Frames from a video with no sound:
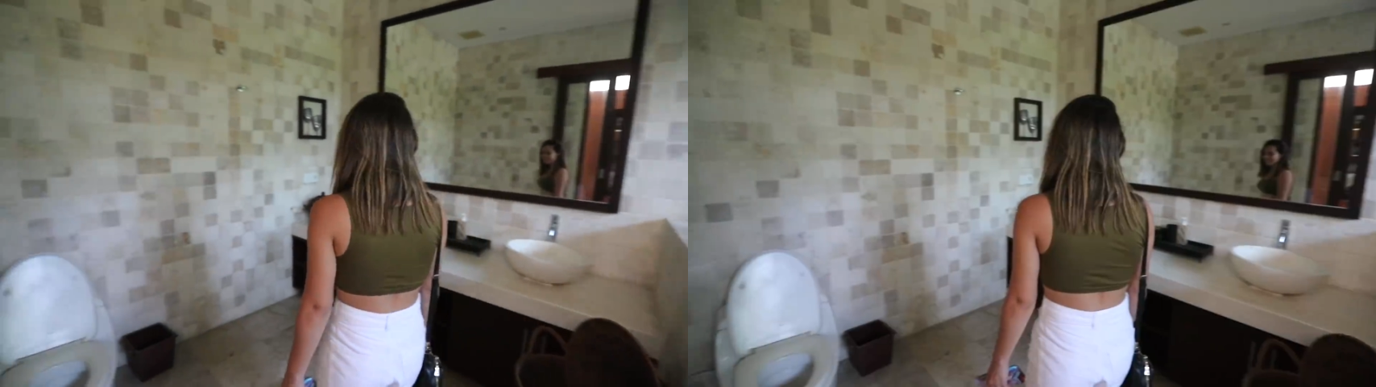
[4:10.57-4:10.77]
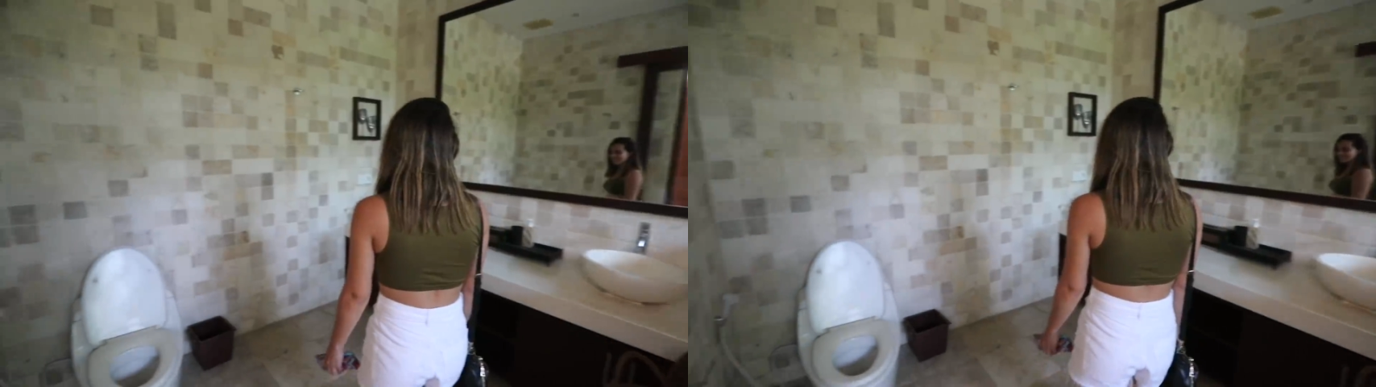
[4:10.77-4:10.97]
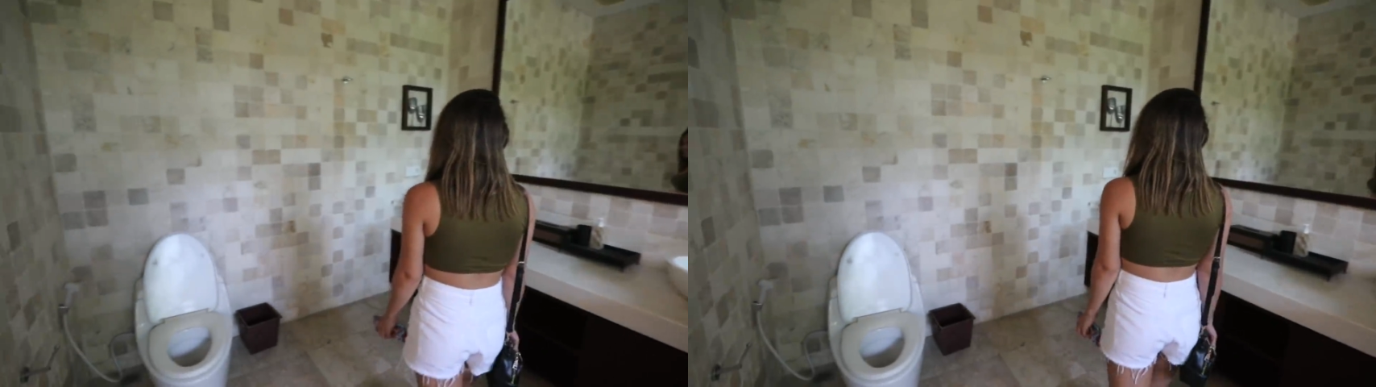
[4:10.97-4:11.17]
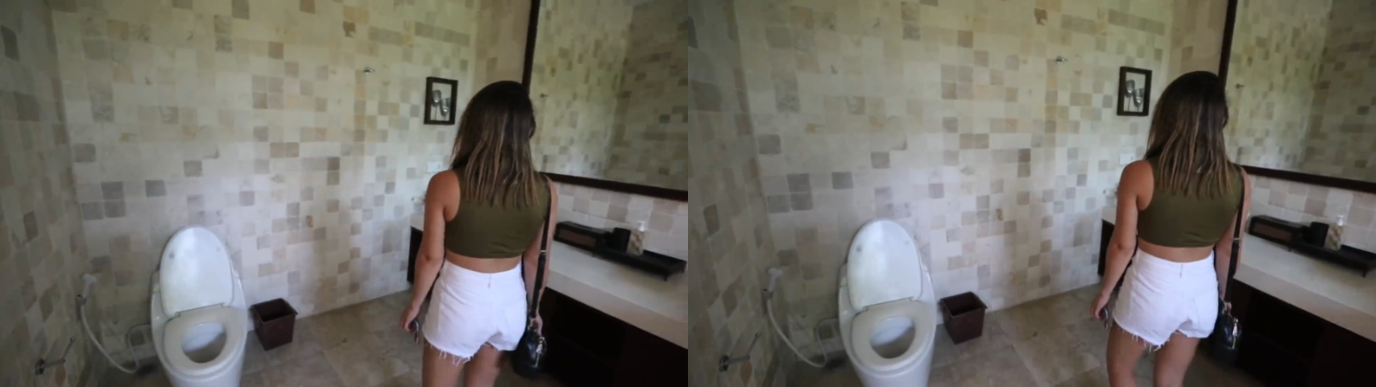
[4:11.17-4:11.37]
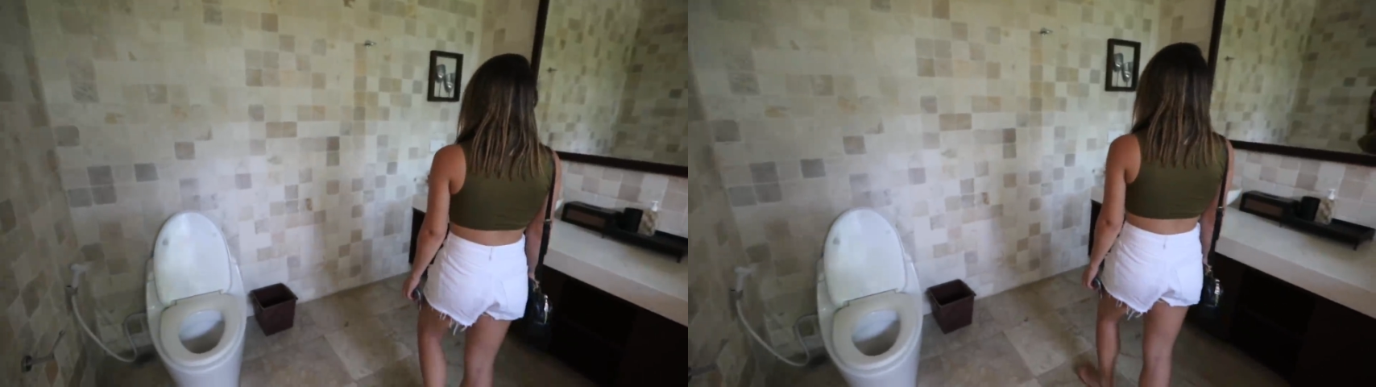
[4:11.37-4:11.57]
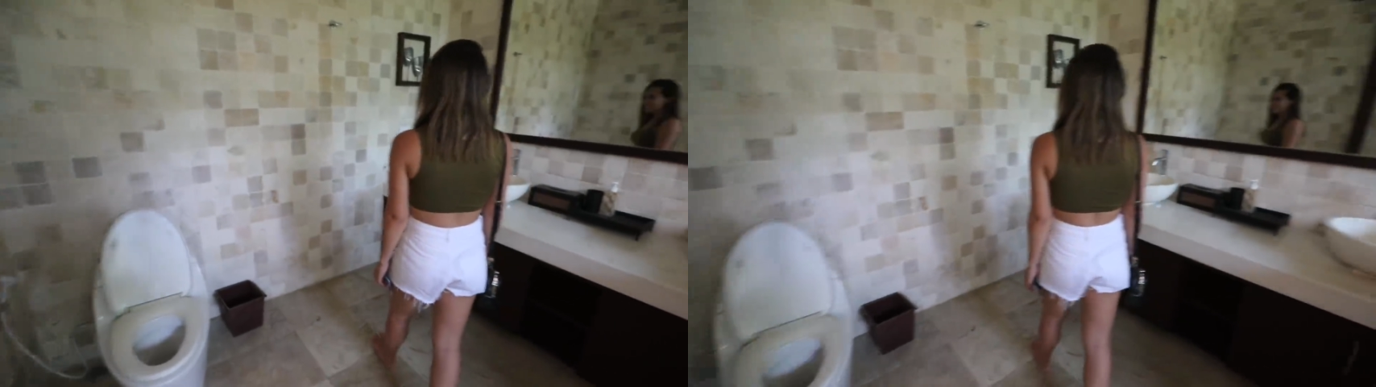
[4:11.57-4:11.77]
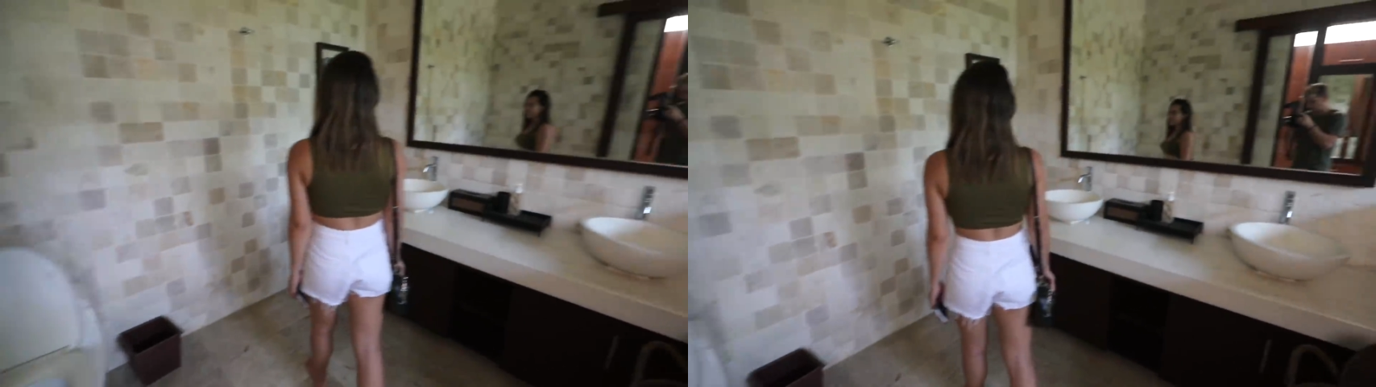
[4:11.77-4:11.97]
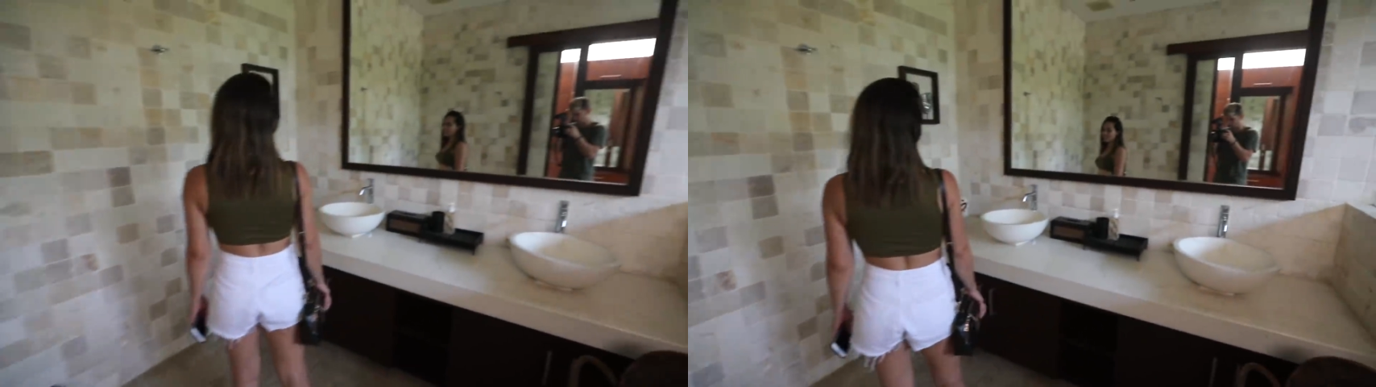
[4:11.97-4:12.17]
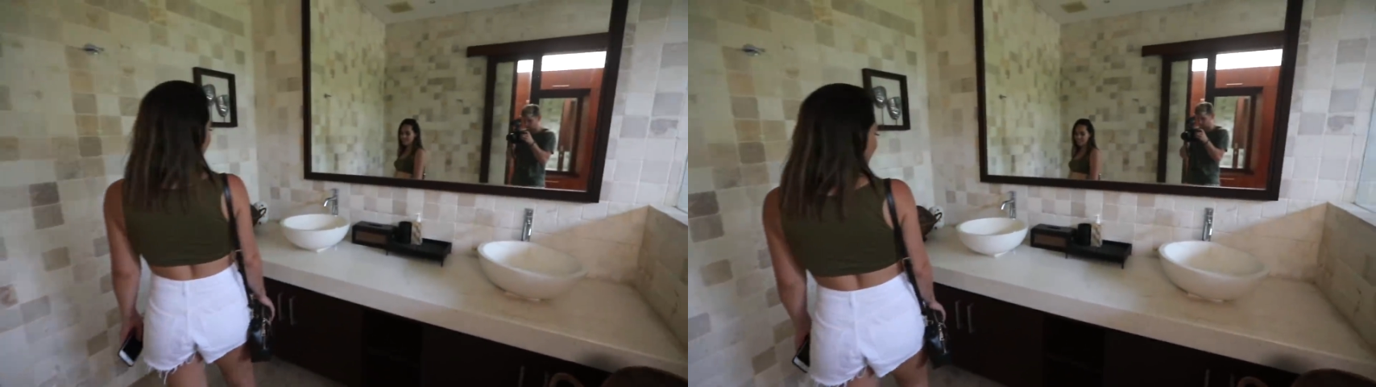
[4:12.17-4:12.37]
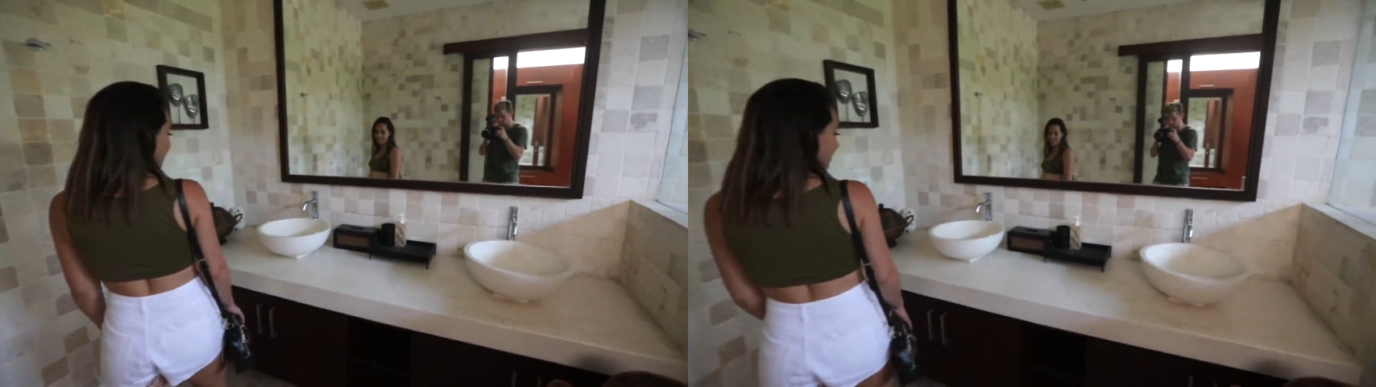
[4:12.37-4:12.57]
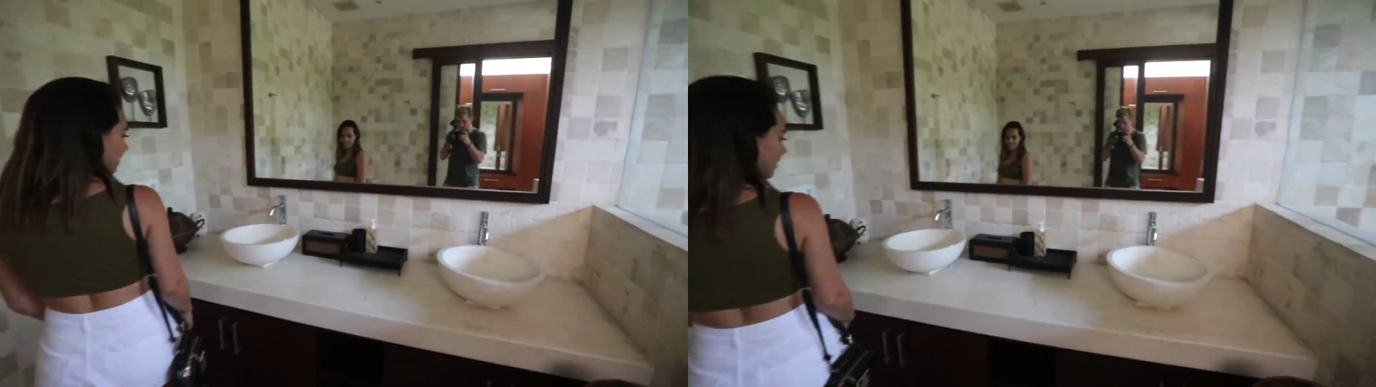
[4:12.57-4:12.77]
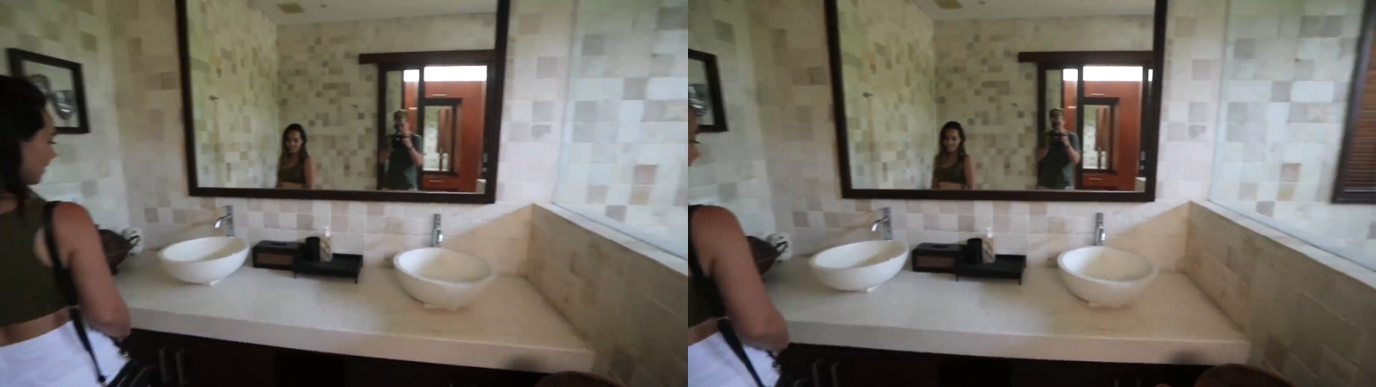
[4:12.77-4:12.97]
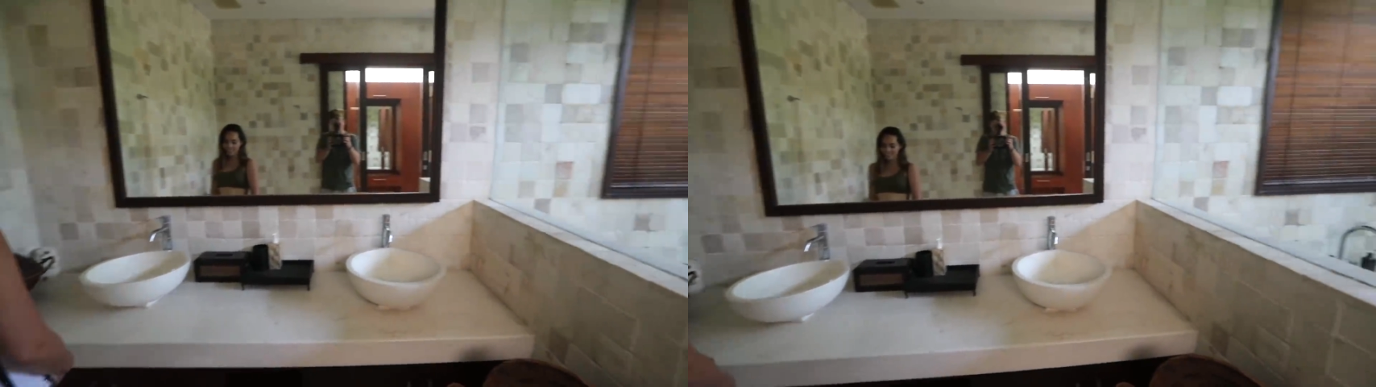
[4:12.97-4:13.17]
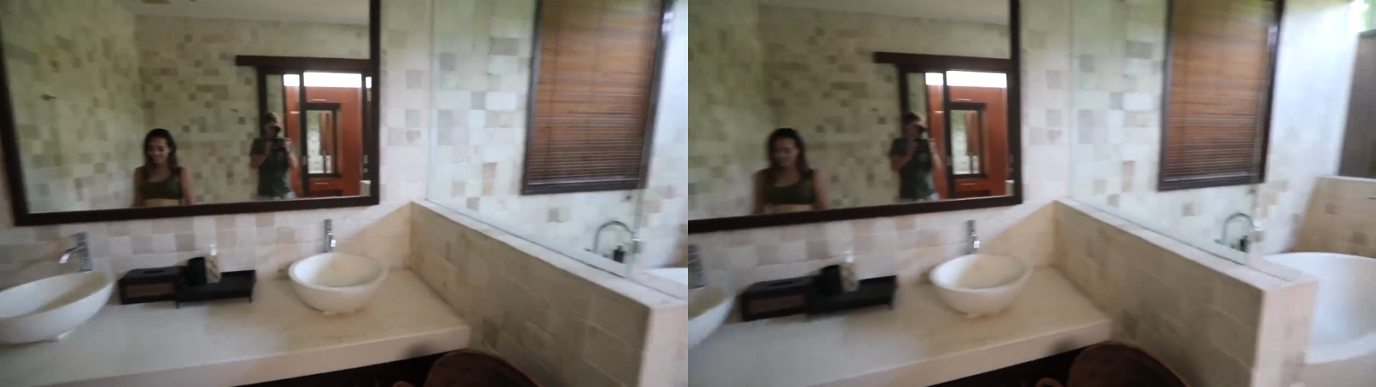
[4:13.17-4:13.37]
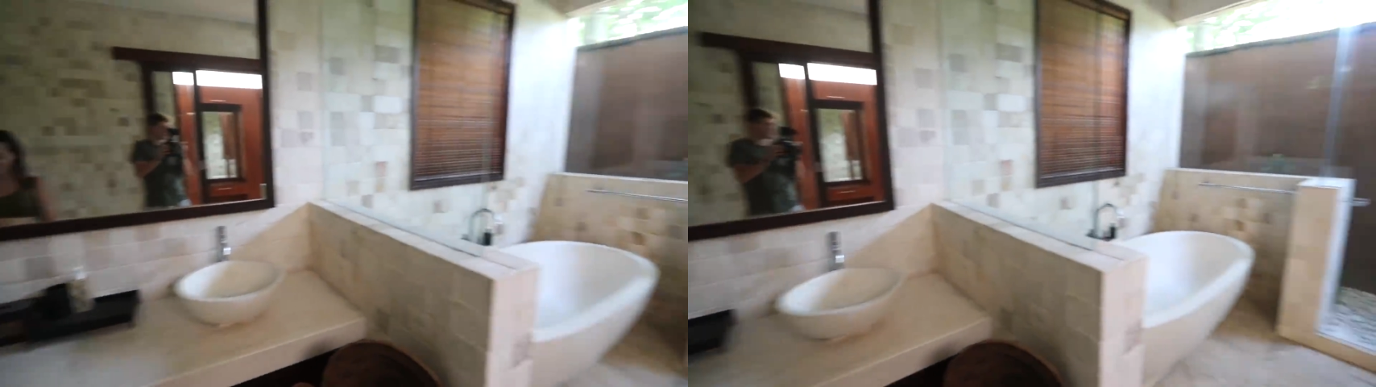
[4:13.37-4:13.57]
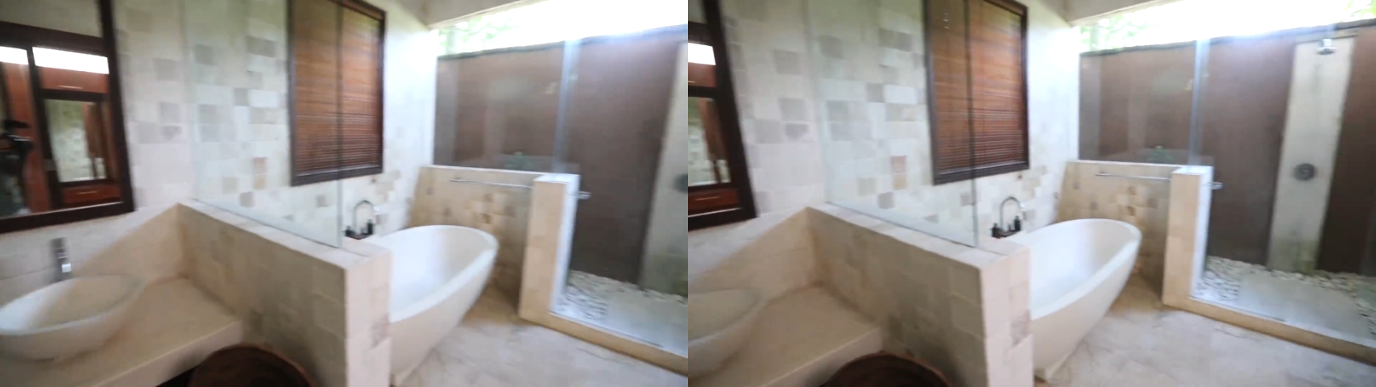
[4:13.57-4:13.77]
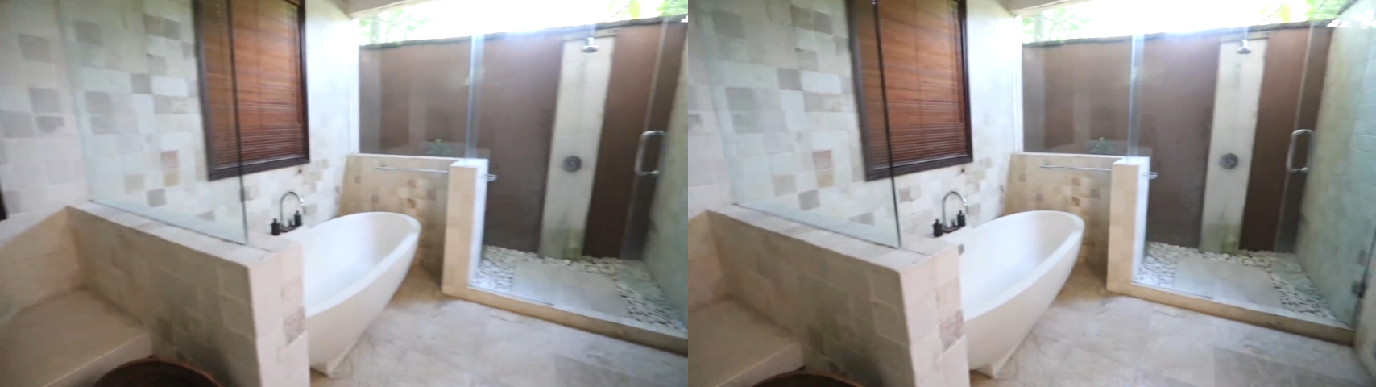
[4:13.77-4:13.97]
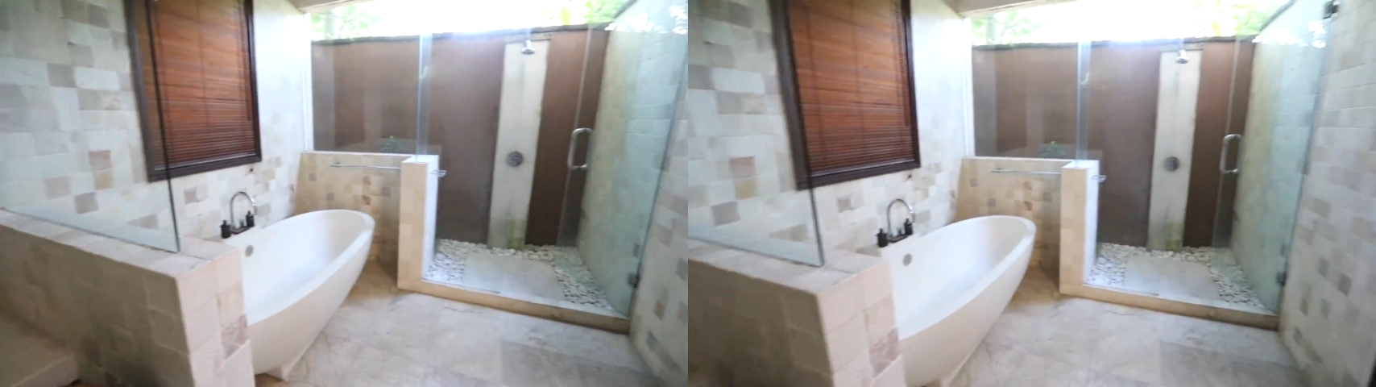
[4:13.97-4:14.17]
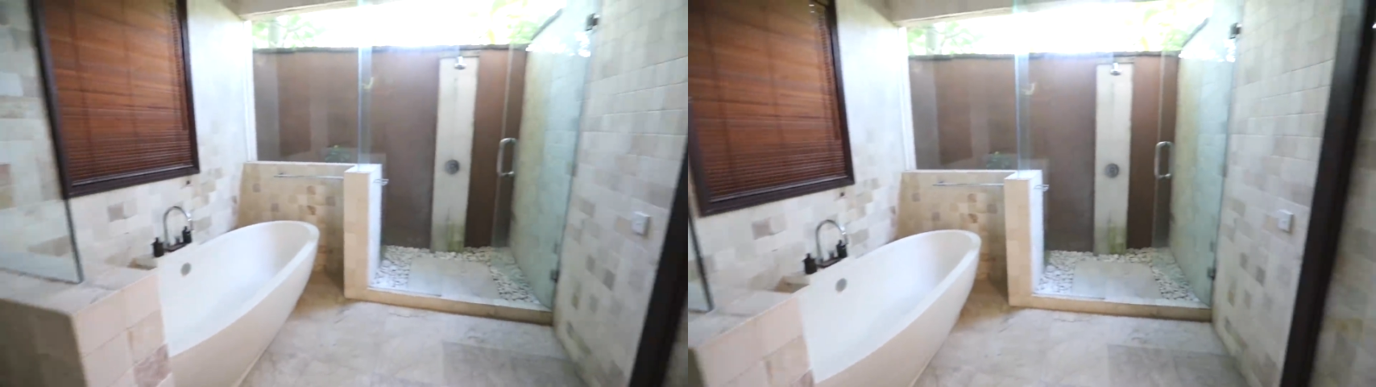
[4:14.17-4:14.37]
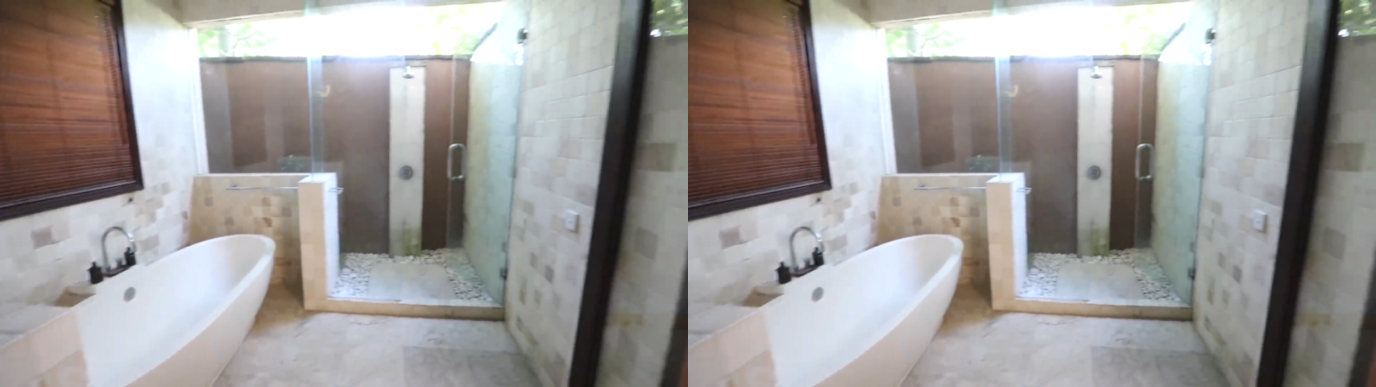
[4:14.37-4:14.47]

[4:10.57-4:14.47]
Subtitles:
[unreadable: no face in view]